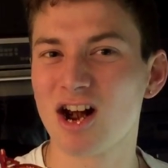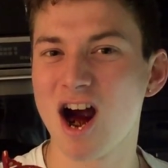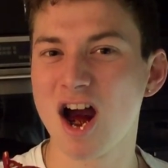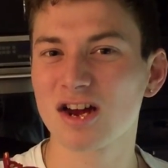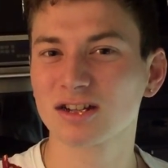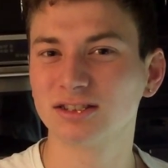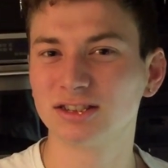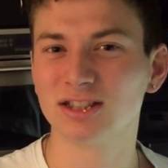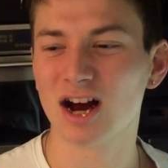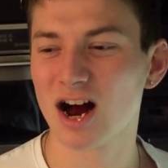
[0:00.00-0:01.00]
Ladies and
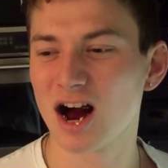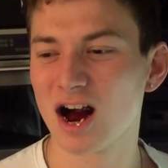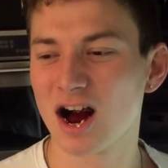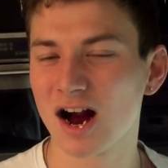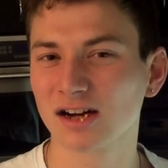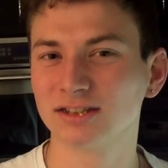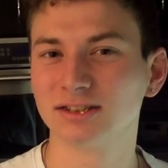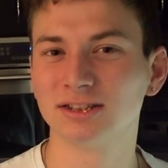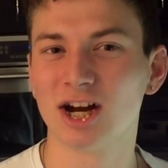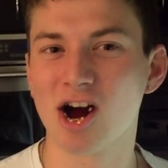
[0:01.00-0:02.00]
gentlemen, you've witnessed a true hero.
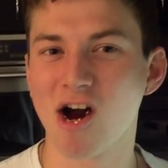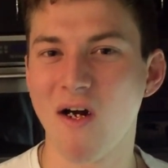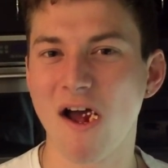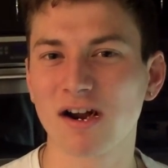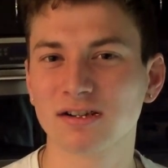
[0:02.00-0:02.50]
Swallow it.